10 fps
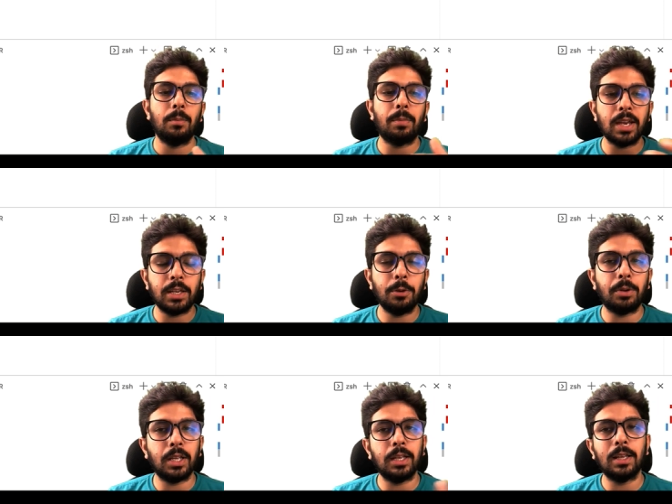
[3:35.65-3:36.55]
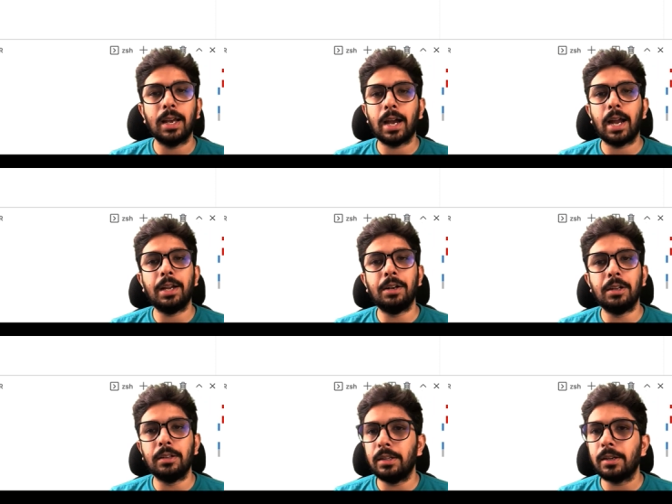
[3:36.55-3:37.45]
PyQt, and
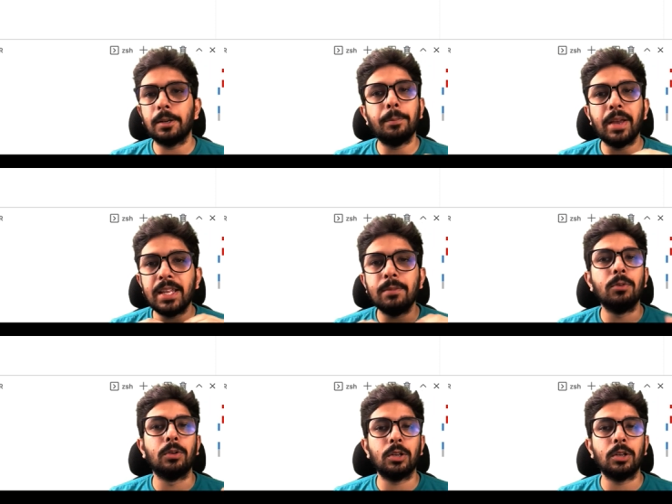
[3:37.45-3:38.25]
there are many more.